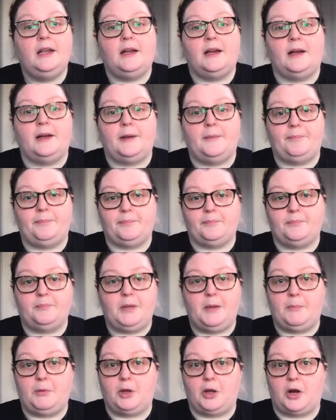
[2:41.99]
Um,
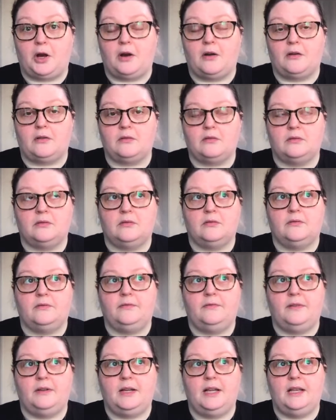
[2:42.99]
people are
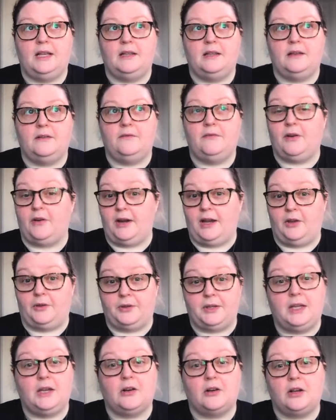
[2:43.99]
v- very
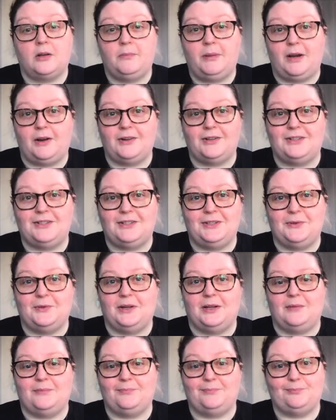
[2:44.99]
healthy here compared to
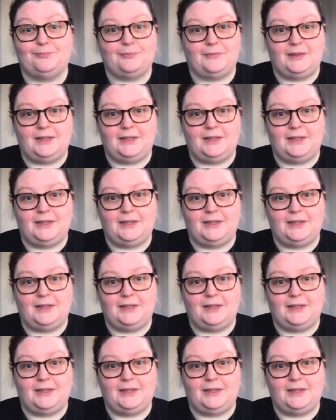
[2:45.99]
um,